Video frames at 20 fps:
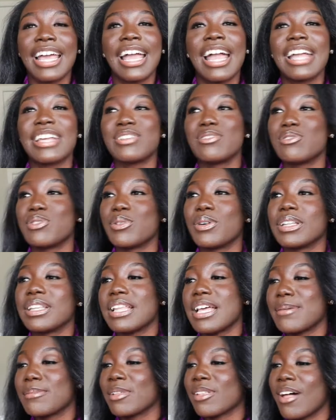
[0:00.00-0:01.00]
and you do a
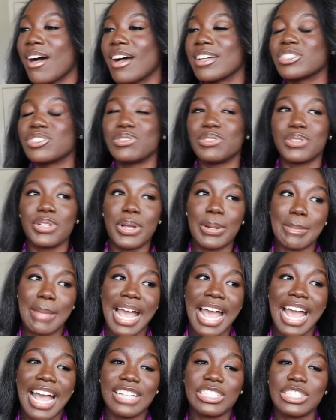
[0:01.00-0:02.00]
lip gloss you do your
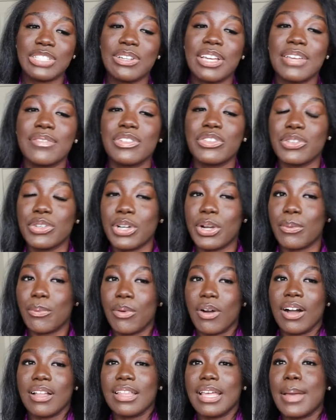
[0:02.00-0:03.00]
mask you can even do your
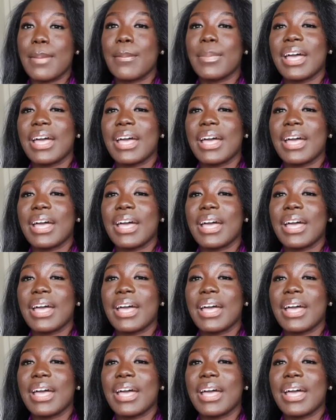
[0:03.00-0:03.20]
wallet